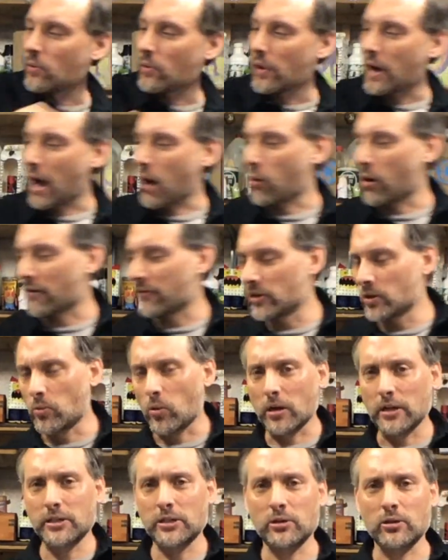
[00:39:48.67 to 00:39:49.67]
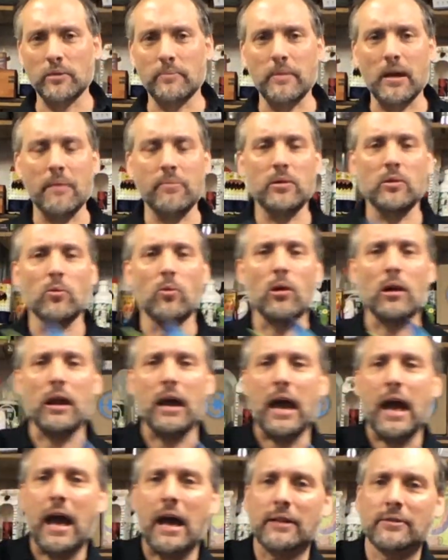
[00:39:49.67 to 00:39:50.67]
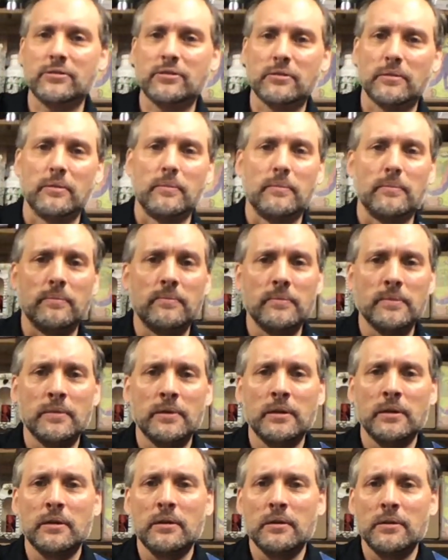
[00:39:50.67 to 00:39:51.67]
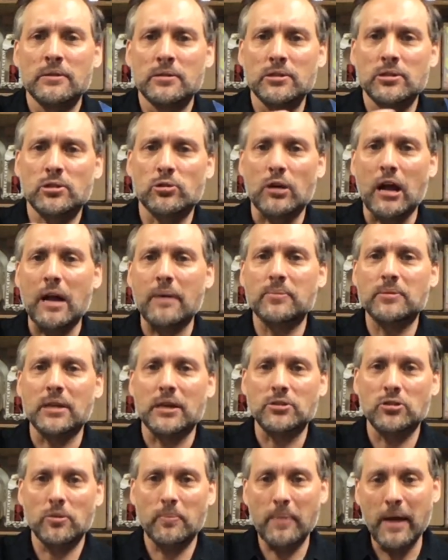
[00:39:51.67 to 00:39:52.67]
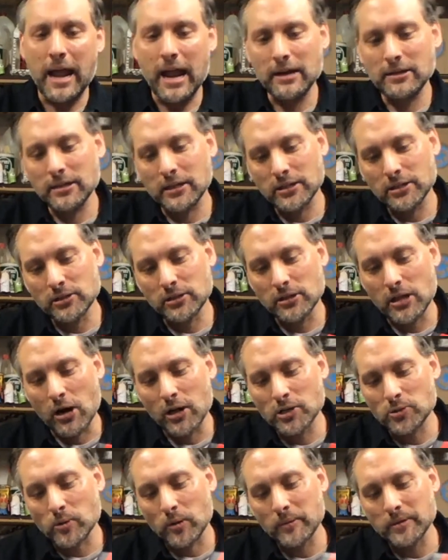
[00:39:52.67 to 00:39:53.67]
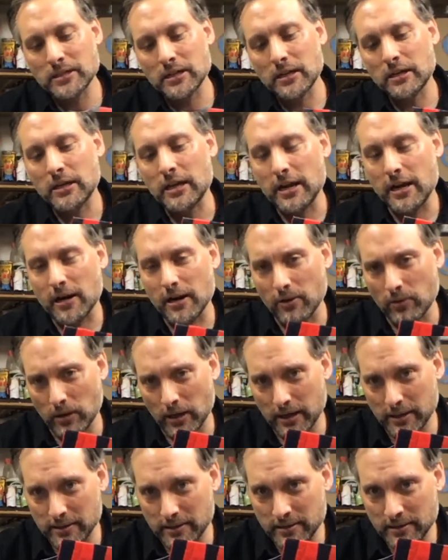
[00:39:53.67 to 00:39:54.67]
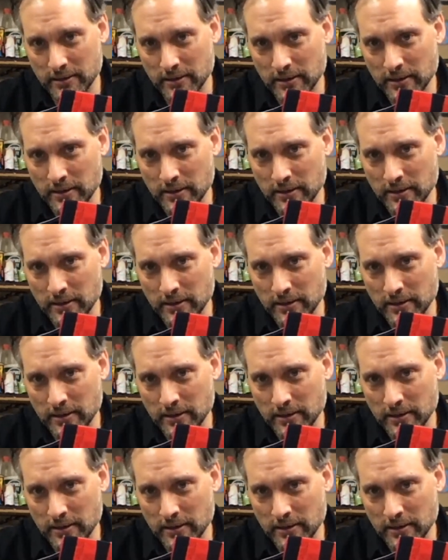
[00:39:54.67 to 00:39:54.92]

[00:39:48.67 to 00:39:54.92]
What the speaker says: However you want to do it. Maybe you want to add some stripes as you paint it. You'll notice what we did here was,